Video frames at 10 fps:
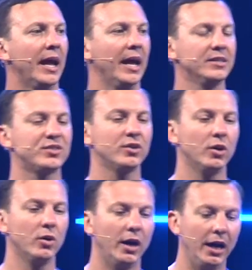And
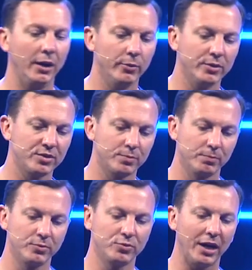so I was
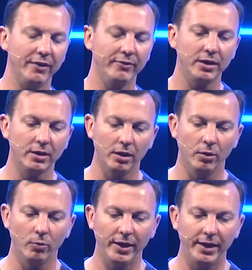driving
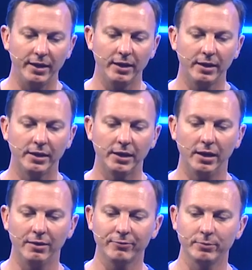away
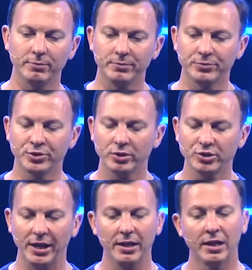uh, from church,
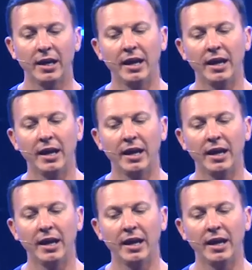and